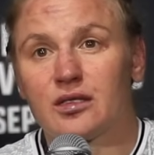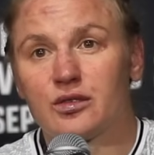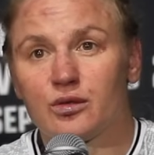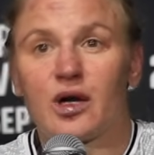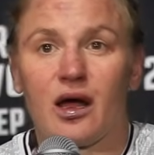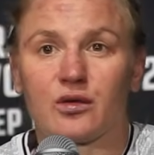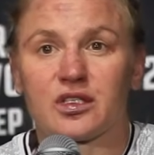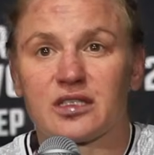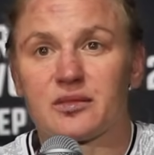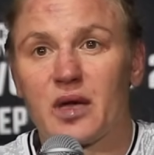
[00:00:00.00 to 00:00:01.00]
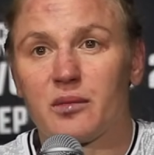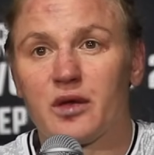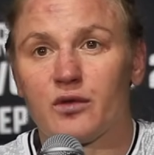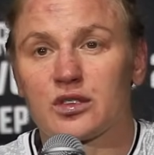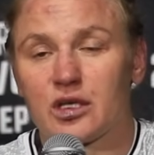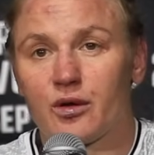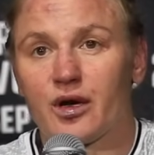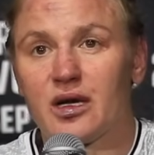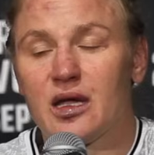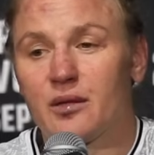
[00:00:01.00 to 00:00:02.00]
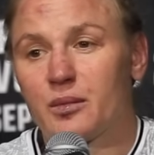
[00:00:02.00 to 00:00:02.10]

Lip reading: Two rounds, it maybe was her,